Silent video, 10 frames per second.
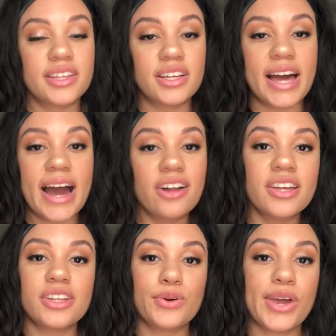the
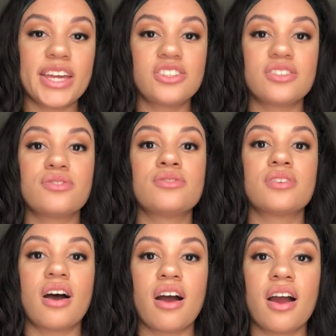outlet
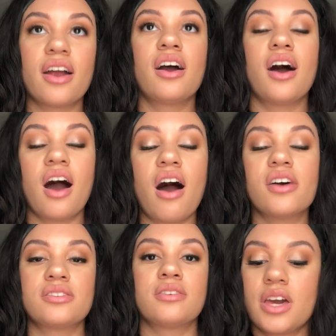locations are
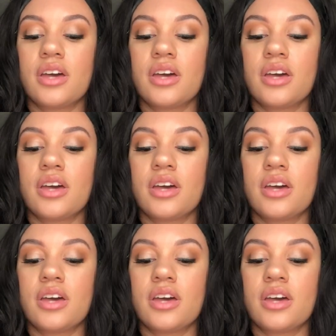awesome.